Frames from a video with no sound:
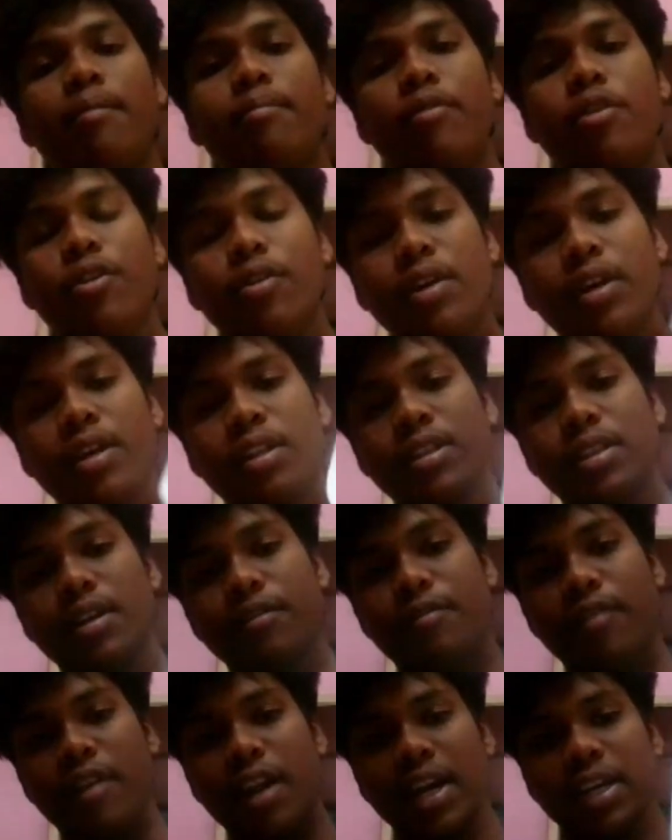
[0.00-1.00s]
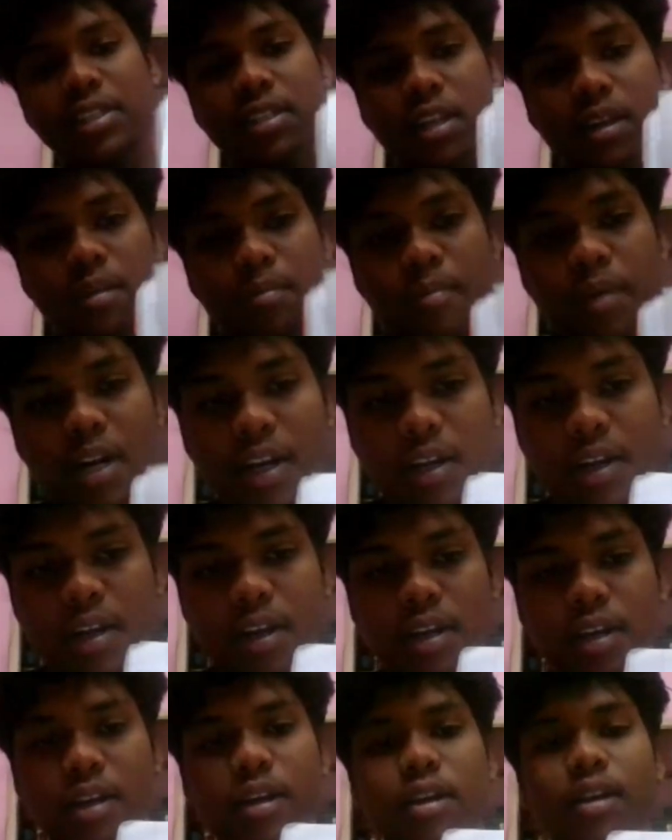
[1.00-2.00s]
the fractional part.
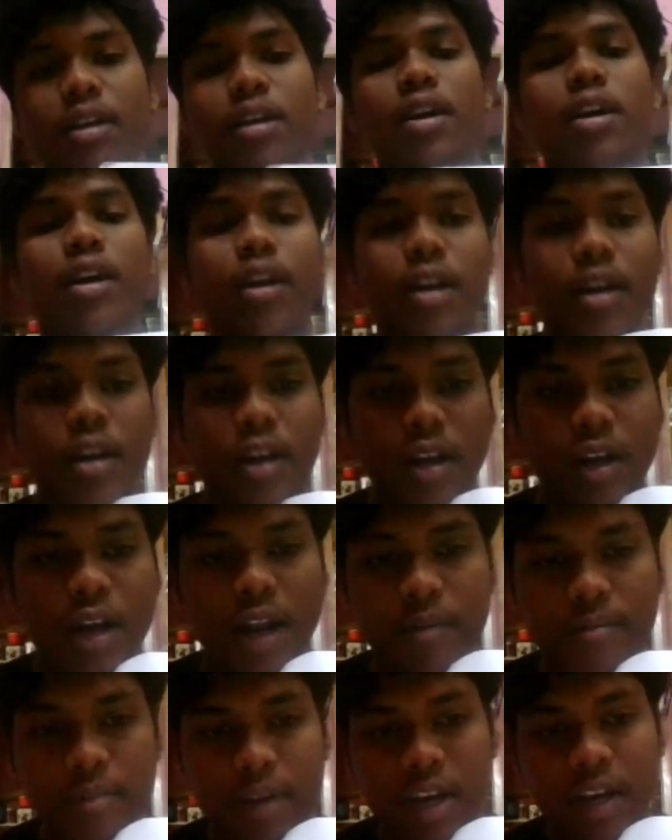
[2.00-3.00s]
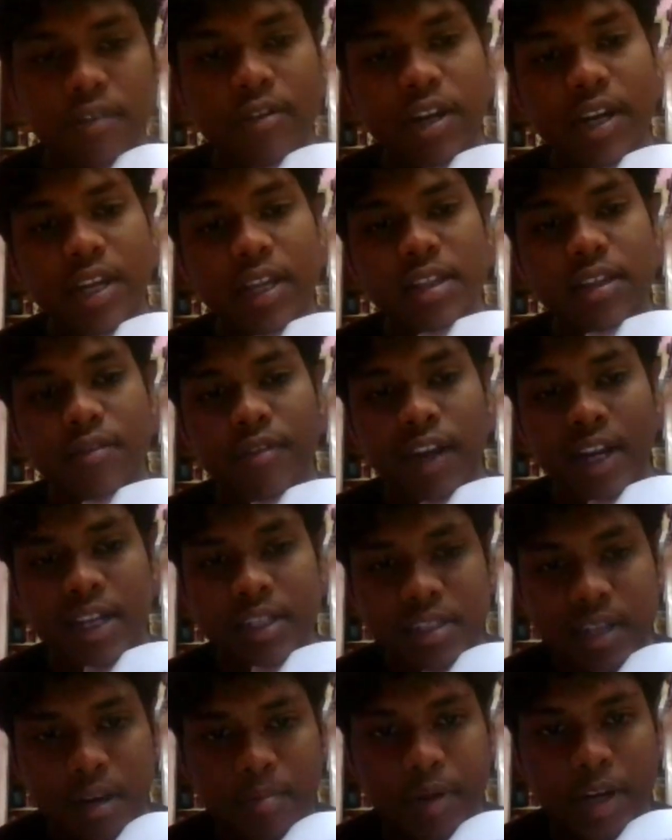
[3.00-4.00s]
I am converting the fractional part
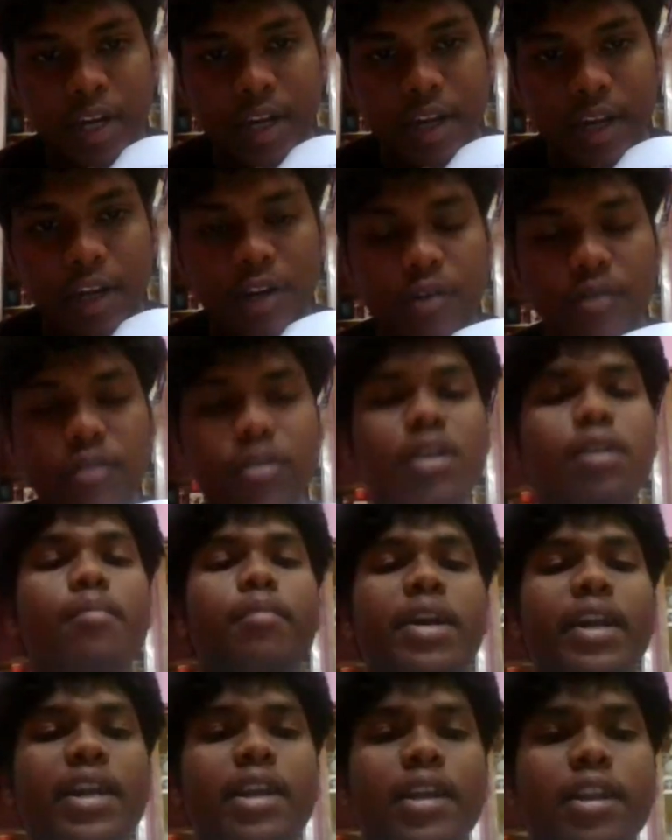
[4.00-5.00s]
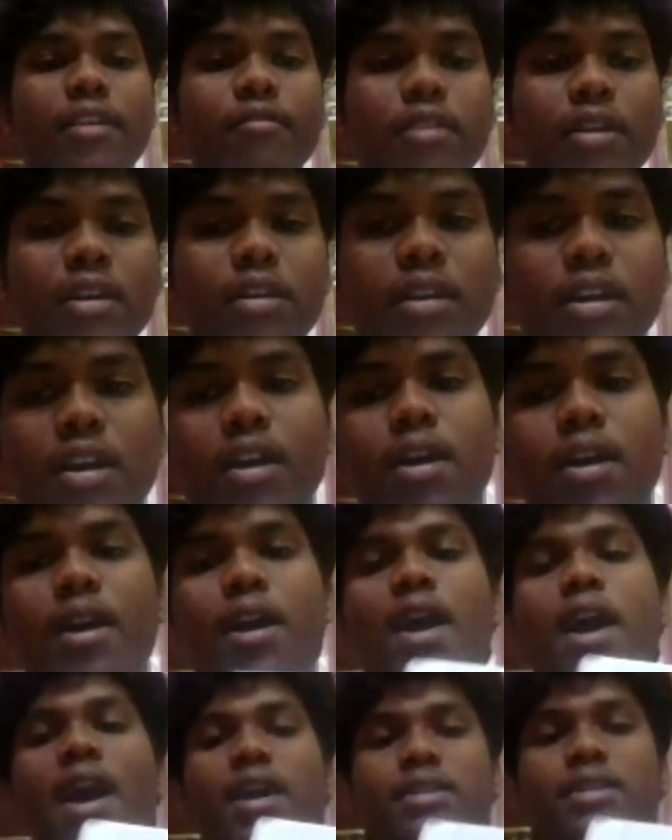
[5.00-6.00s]
into a binary one as a
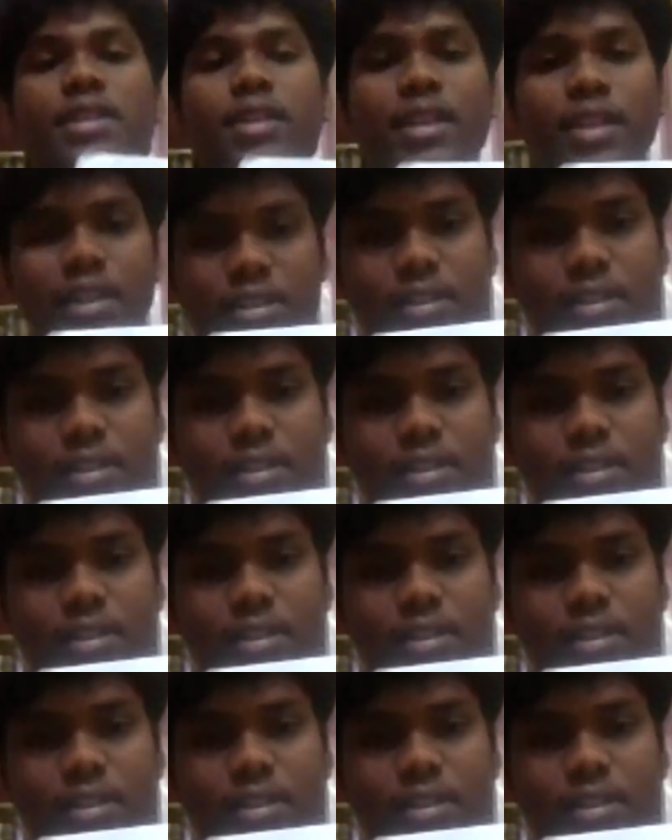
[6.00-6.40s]
next step.